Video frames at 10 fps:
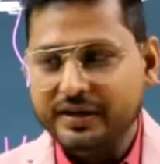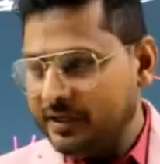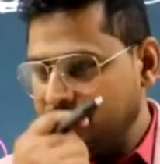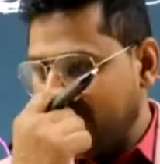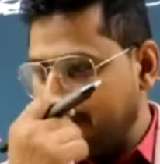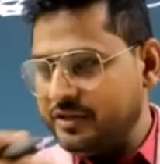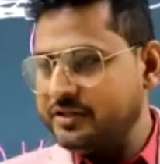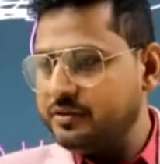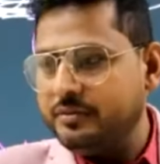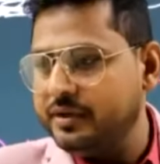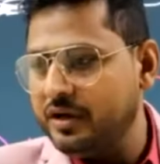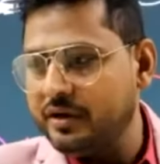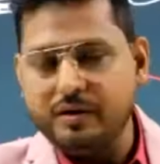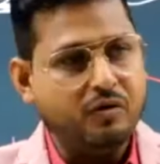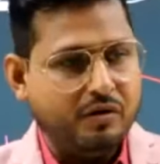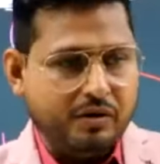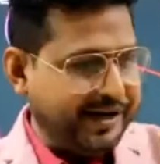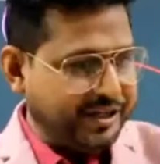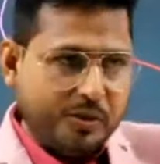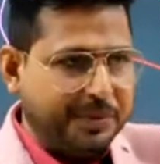You have your
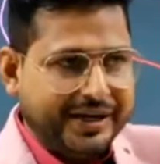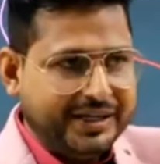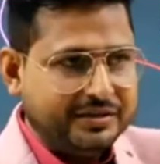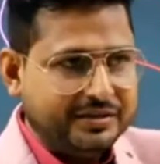desktop, right?